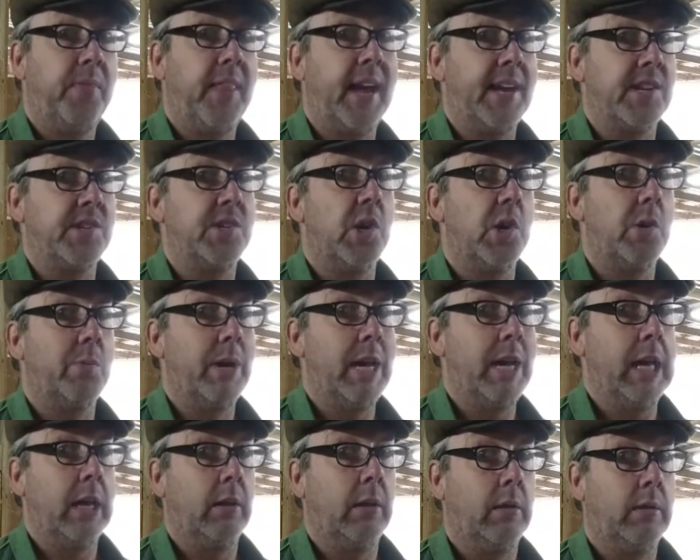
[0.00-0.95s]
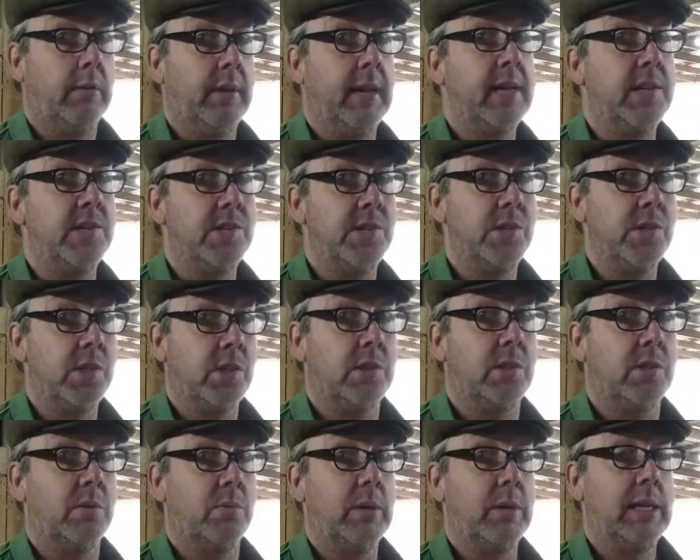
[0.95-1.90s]
that's not well, that is
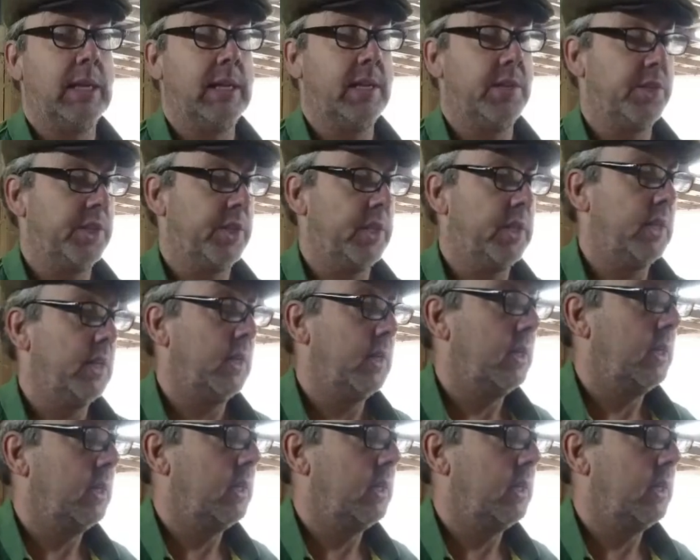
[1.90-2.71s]
not a well engine.